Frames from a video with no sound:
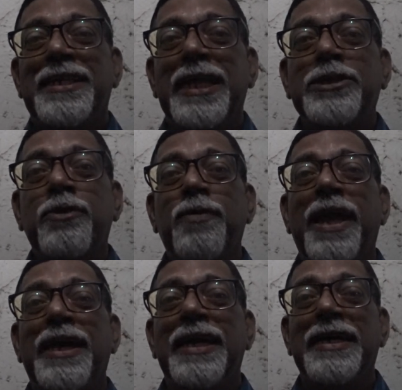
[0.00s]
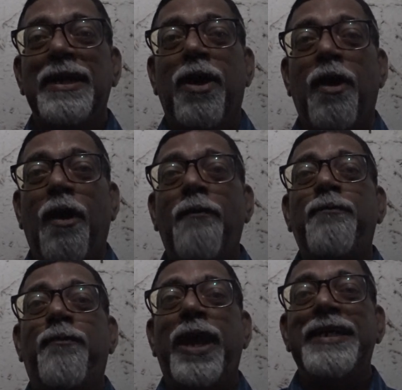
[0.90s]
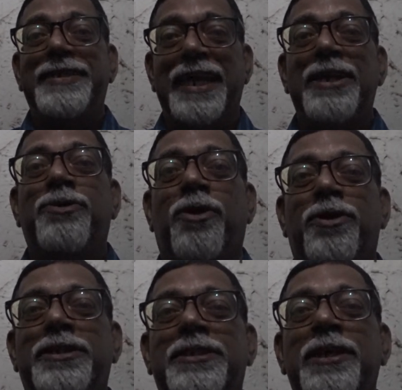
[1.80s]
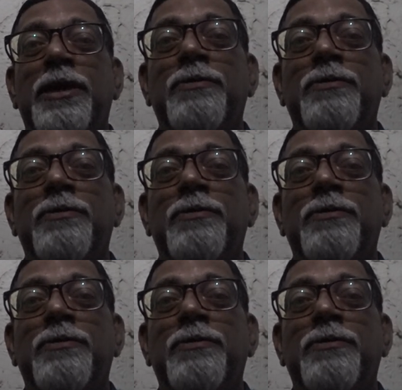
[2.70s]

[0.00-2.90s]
they used to wear off-white raincoats,